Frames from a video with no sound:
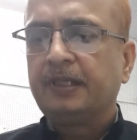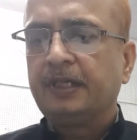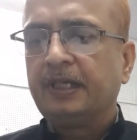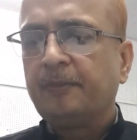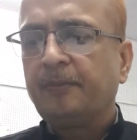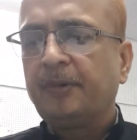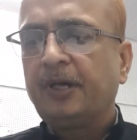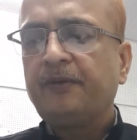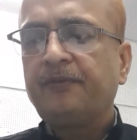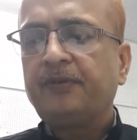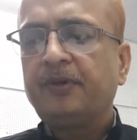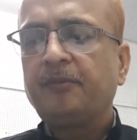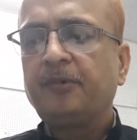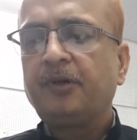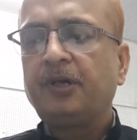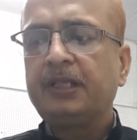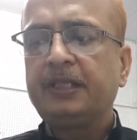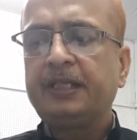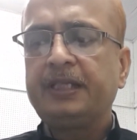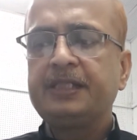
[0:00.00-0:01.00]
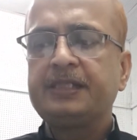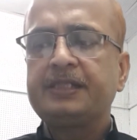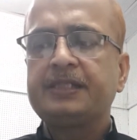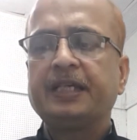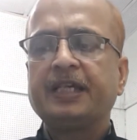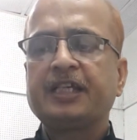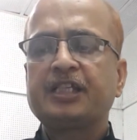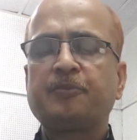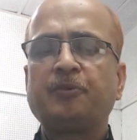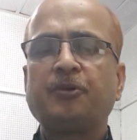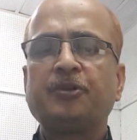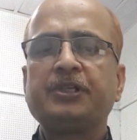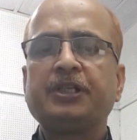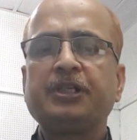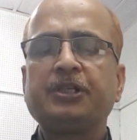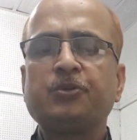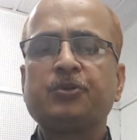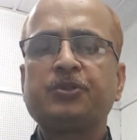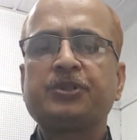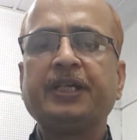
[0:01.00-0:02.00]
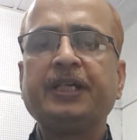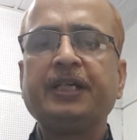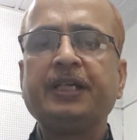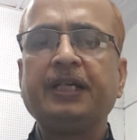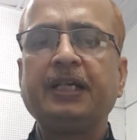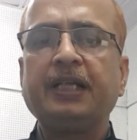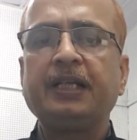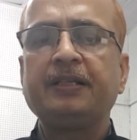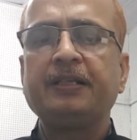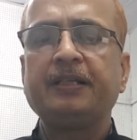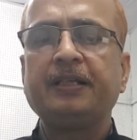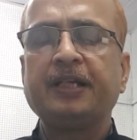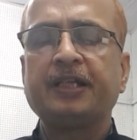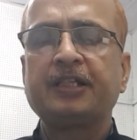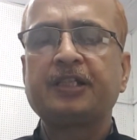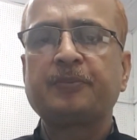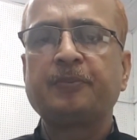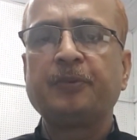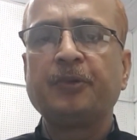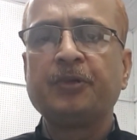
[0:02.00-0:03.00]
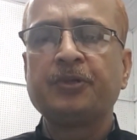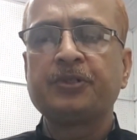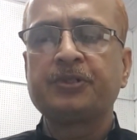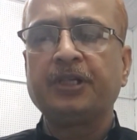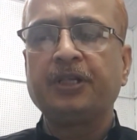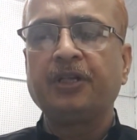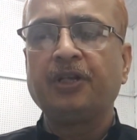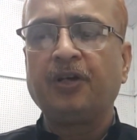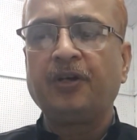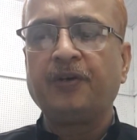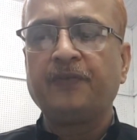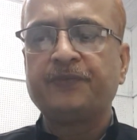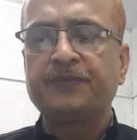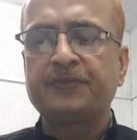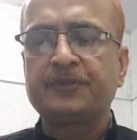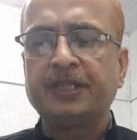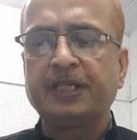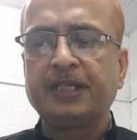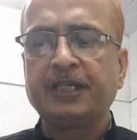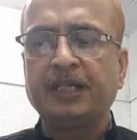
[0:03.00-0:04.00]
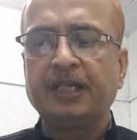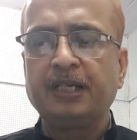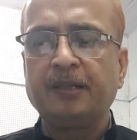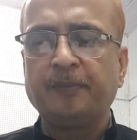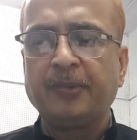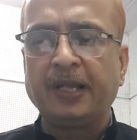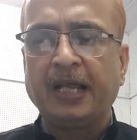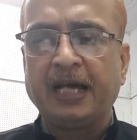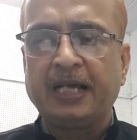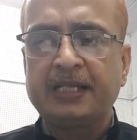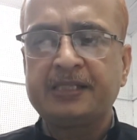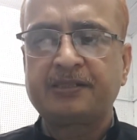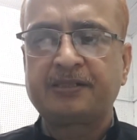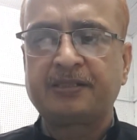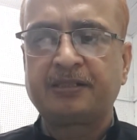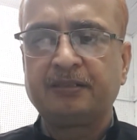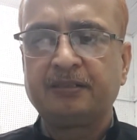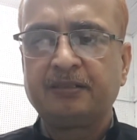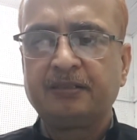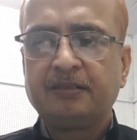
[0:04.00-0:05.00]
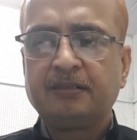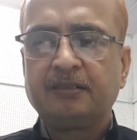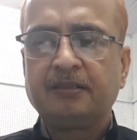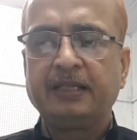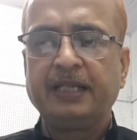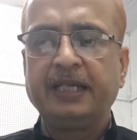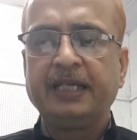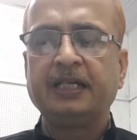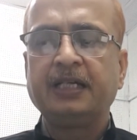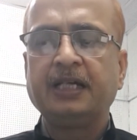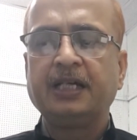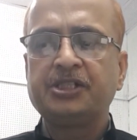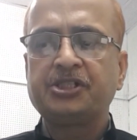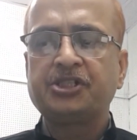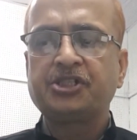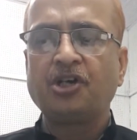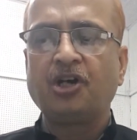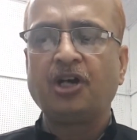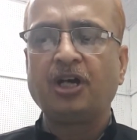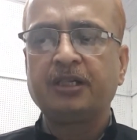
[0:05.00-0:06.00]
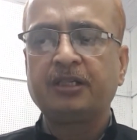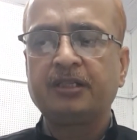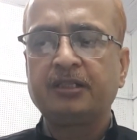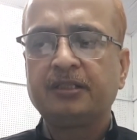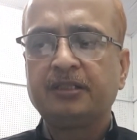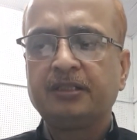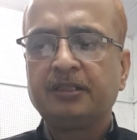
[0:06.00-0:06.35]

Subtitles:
Apart from all this, explosion of single blast like gunshot